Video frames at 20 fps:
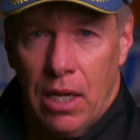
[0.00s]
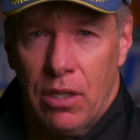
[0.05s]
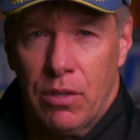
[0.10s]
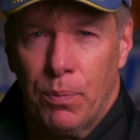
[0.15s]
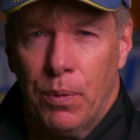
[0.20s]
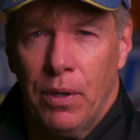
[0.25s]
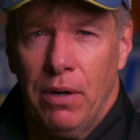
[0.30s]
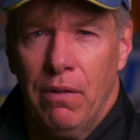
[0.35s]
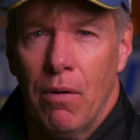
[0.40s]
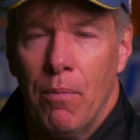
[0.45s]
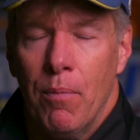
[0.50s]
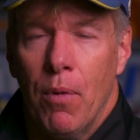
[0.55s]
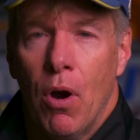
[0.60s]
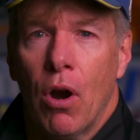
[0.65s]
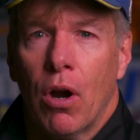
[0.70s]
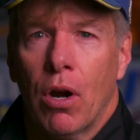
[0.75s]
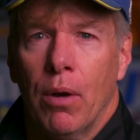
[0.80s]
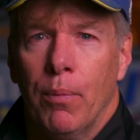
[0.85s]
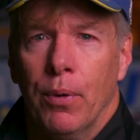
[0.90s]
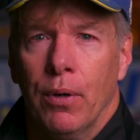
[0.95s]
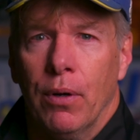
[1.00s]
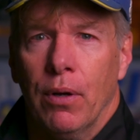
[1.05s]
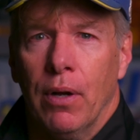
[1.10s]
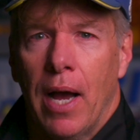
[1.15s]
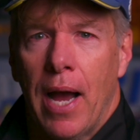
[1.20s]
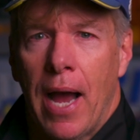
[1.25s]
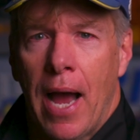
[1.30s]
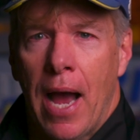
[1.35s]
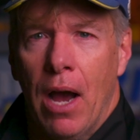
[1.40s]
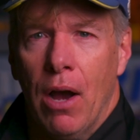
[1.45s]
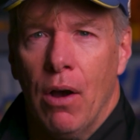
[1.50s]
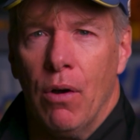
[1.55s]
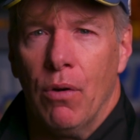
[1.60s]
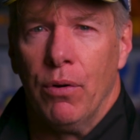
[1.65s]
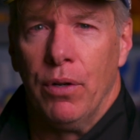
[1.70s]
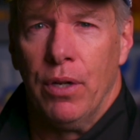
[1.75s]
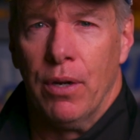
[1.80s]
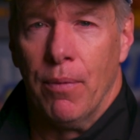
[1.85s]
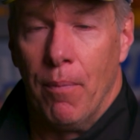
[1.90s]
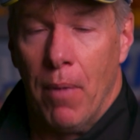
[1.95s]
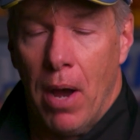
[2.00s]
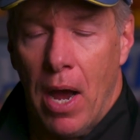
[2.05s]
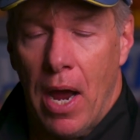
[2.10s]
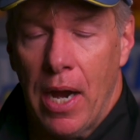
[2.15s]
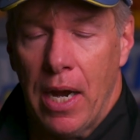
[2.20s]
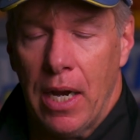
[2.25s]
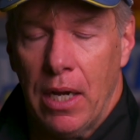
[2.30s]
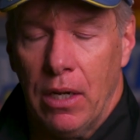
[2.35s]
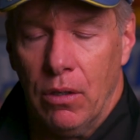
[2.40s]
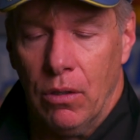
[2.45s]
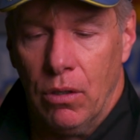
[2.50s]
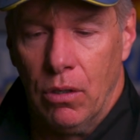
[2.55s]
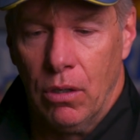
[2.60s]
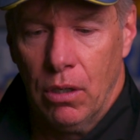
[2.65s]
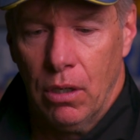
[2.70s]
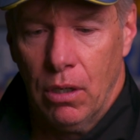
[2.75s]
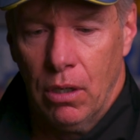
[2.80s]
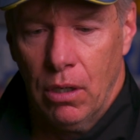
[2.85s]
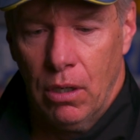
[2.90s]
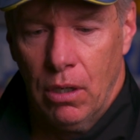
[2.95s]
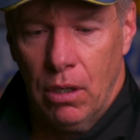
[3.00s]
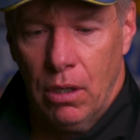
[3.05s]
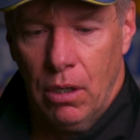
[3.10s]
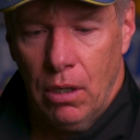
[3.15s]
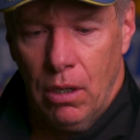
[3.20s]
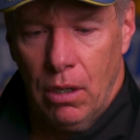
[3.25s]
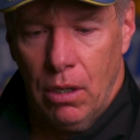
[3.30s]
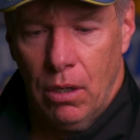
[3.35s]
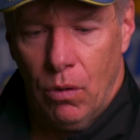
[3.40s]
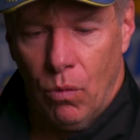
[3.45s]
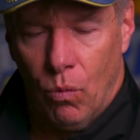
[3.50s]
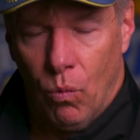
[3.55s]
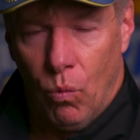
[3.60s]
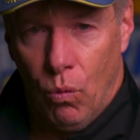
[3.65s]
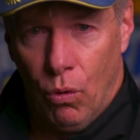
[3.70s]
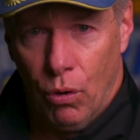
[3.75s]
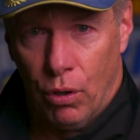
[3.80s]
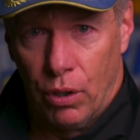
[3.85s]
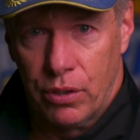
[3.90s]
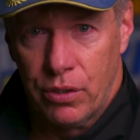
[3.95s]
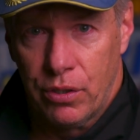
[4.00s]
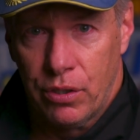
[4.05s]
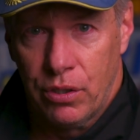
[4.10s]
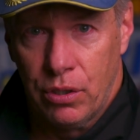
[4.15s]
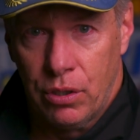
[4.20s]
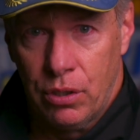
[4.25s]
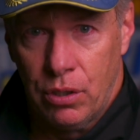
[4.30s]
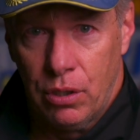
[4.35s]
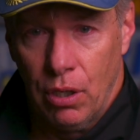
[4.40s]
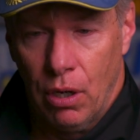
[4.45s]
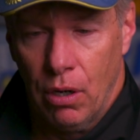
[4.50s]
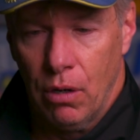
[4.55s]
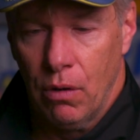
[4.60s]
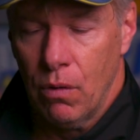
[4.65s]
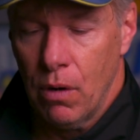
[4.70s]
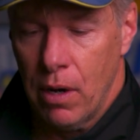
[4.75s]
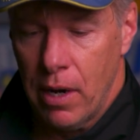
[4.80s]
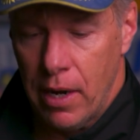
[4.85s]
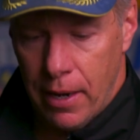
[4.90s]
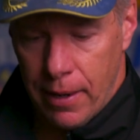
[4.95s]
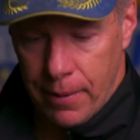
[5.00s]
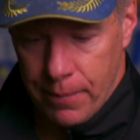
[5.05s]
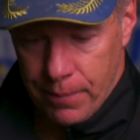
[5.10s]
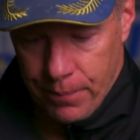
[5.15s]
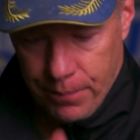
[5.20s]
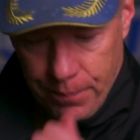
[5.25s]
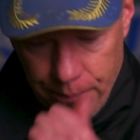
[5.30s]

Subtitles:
pretty remarkable how your mind works. So